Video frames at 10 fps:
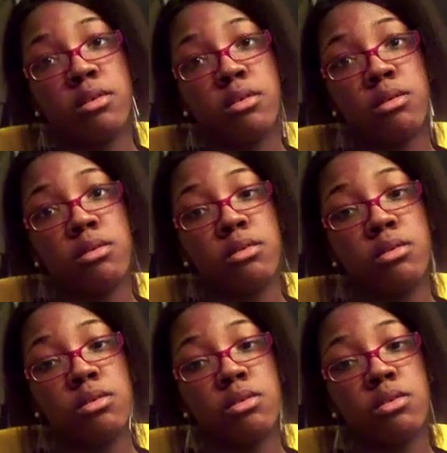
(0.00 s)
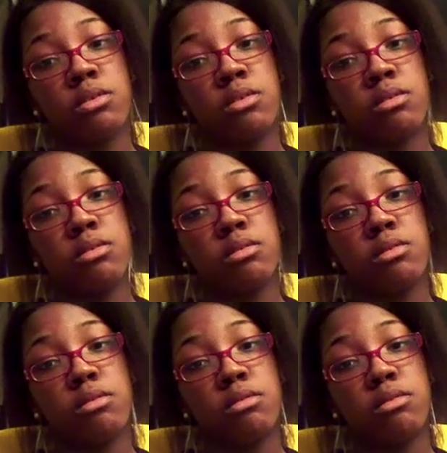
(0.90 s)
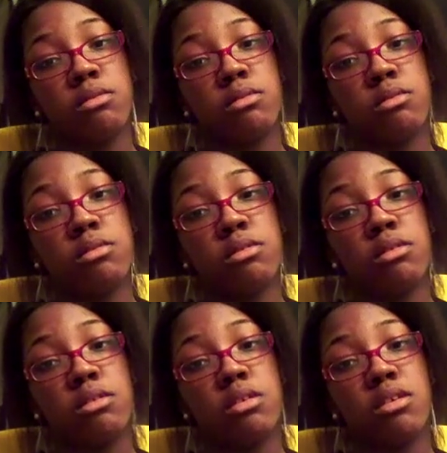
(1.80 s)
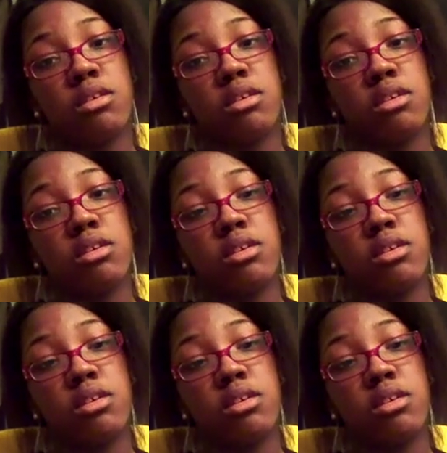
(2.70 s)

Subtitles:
(silence)